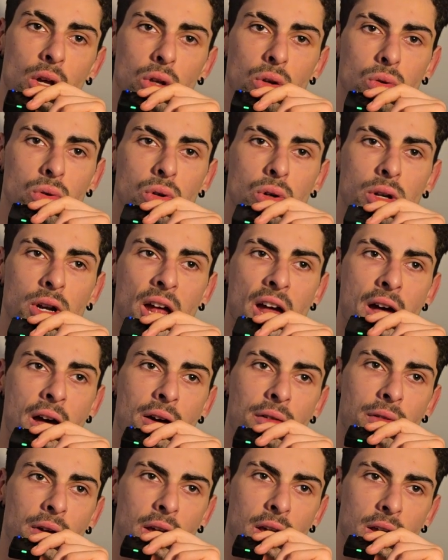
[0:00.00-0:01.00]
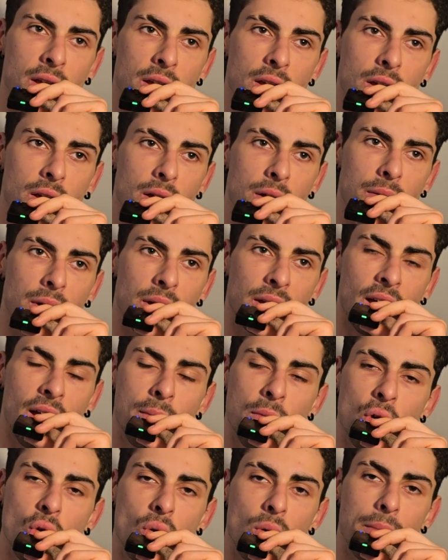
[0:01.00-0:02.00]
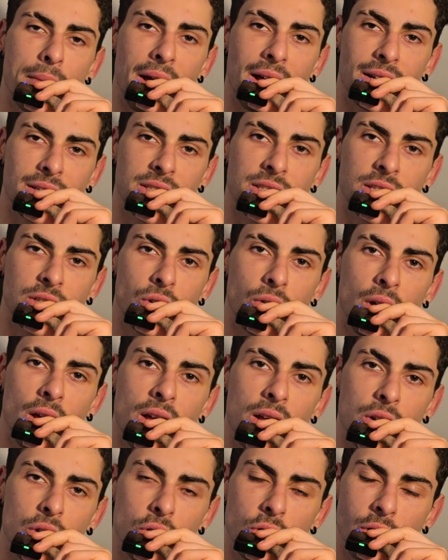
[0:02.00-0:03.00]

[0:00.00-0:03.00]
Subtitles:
You could have a chemical imbalance in your head.